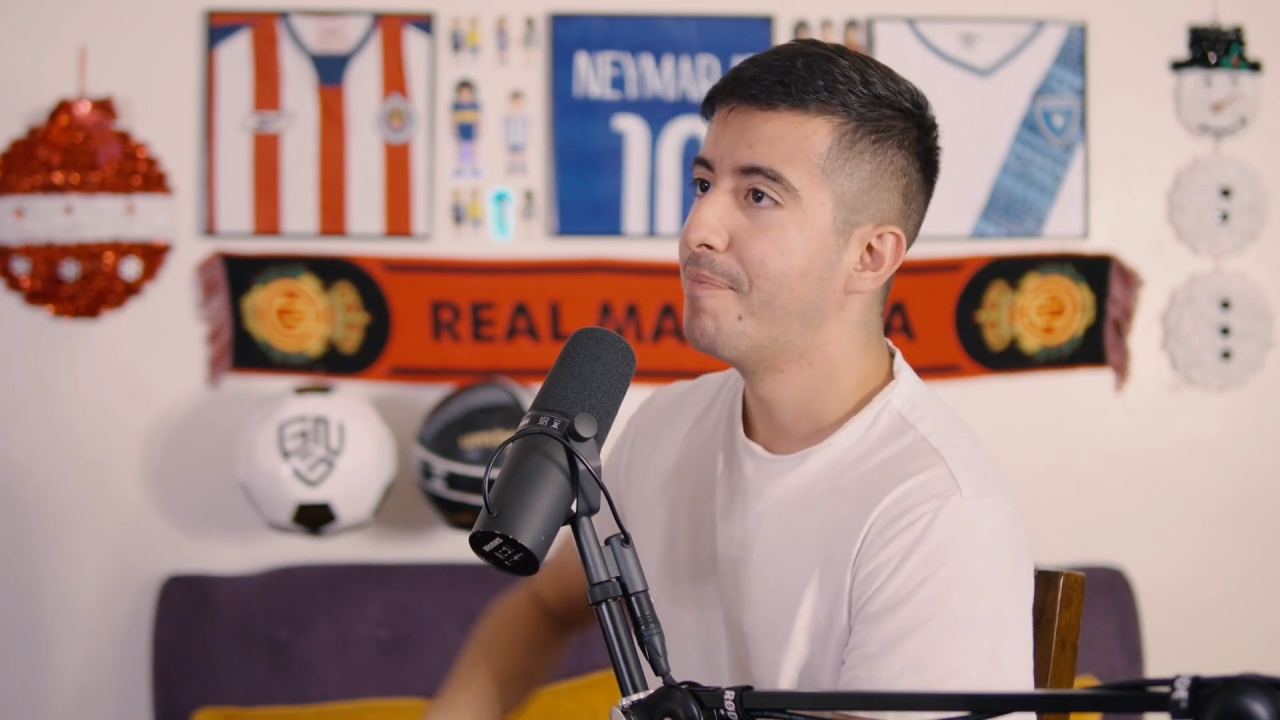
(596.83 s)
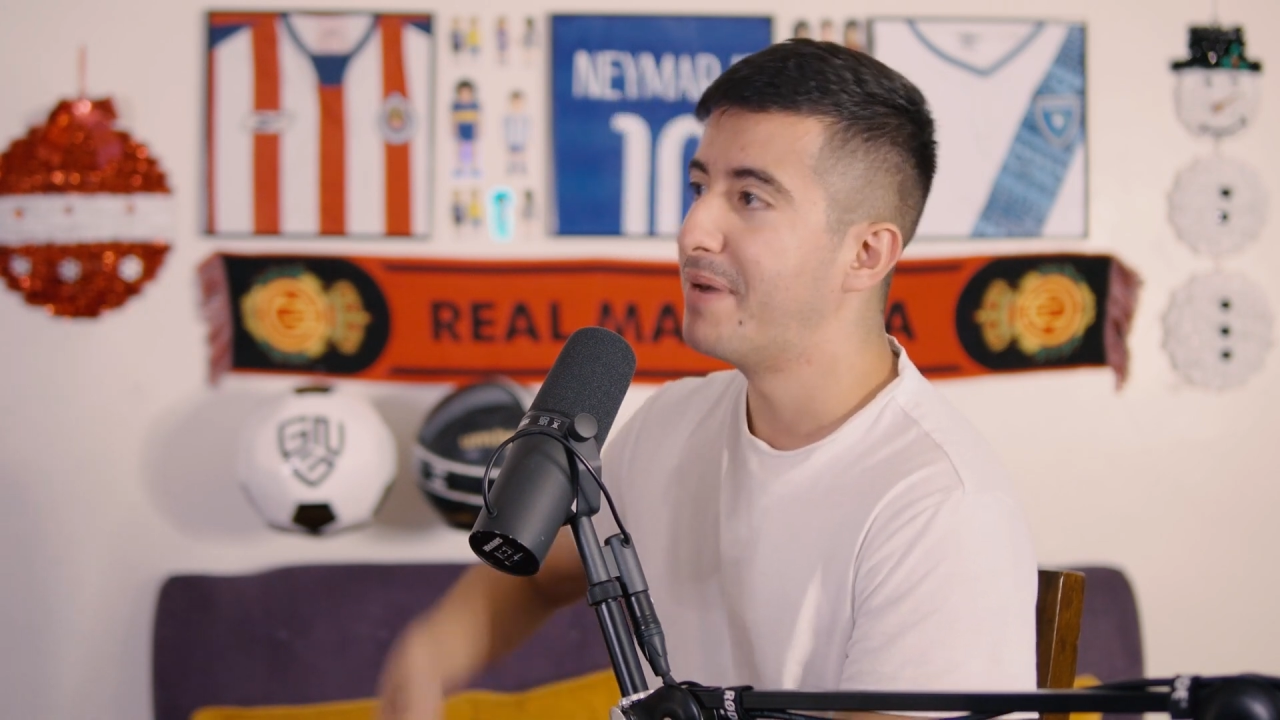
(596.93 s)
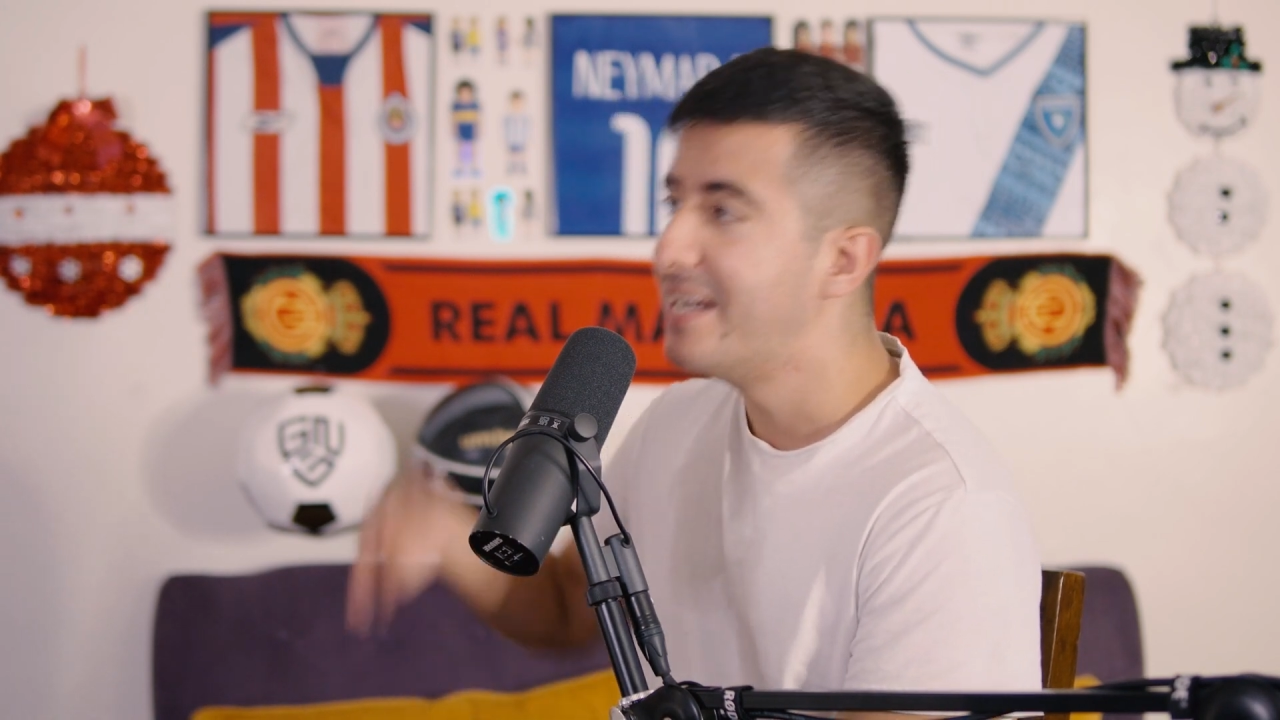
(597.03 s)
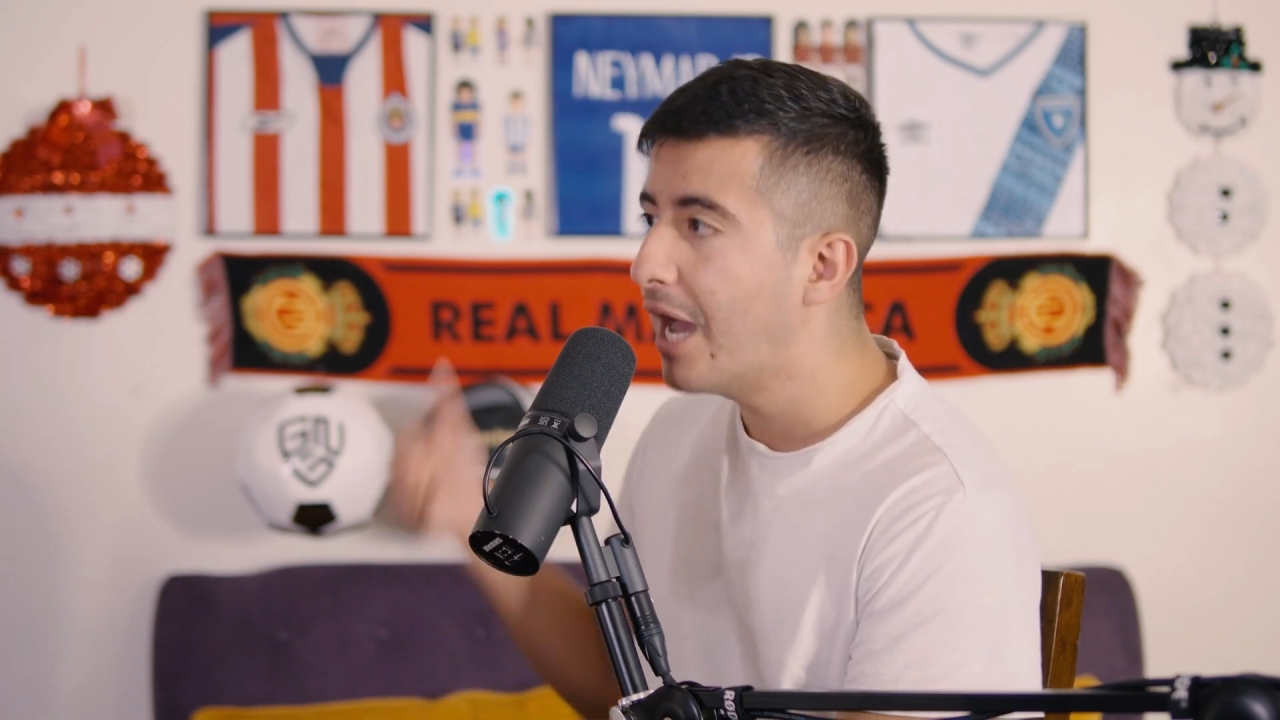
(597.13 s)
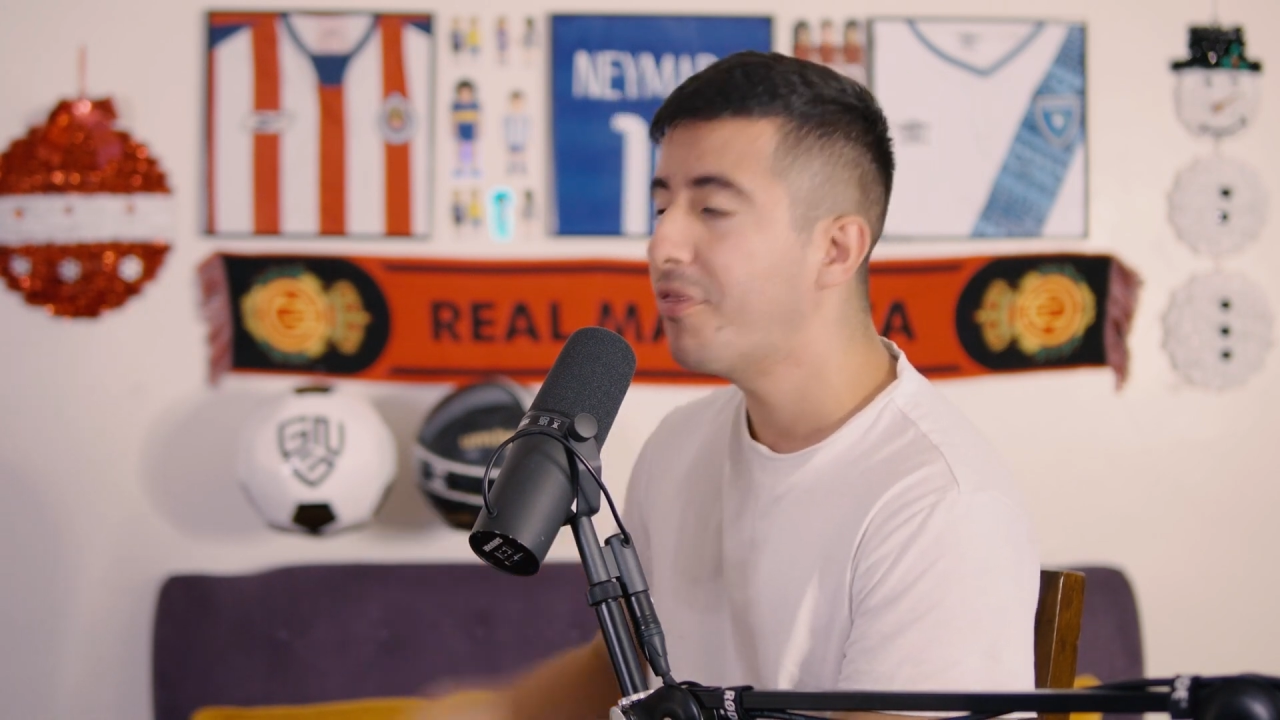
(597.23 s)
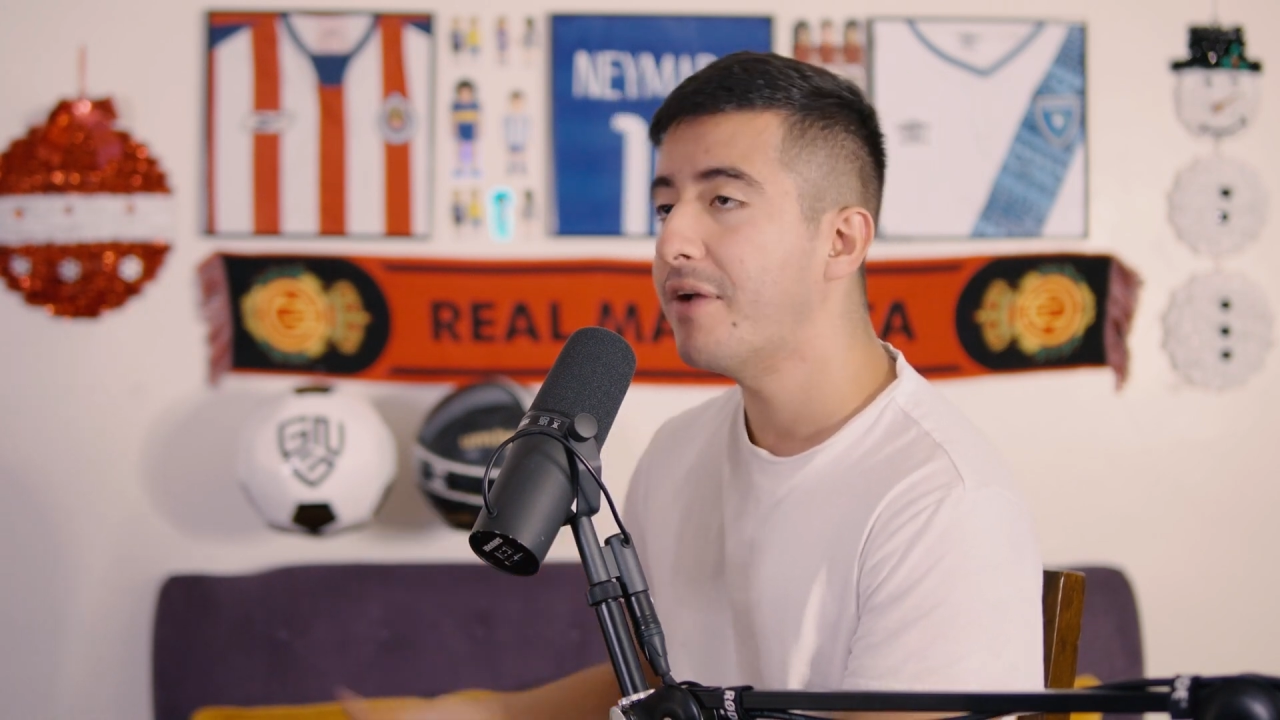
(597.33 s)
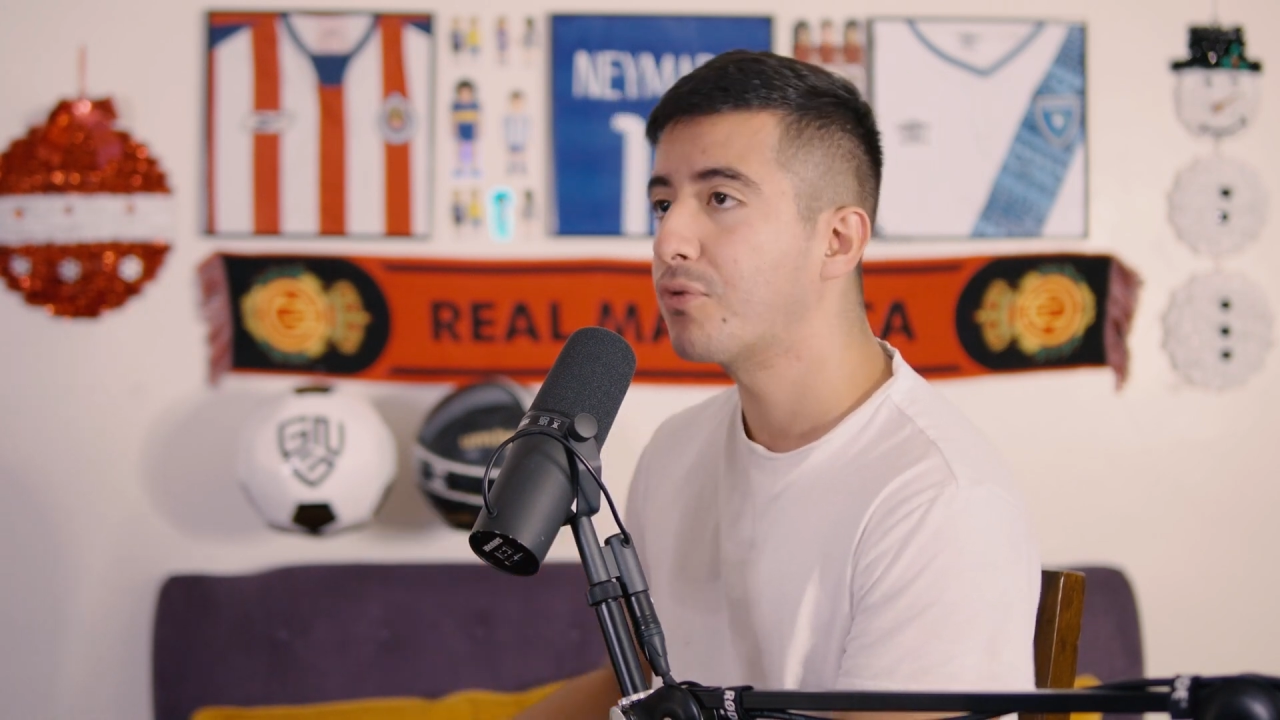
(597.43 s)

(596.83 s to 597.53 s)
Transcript: But now they have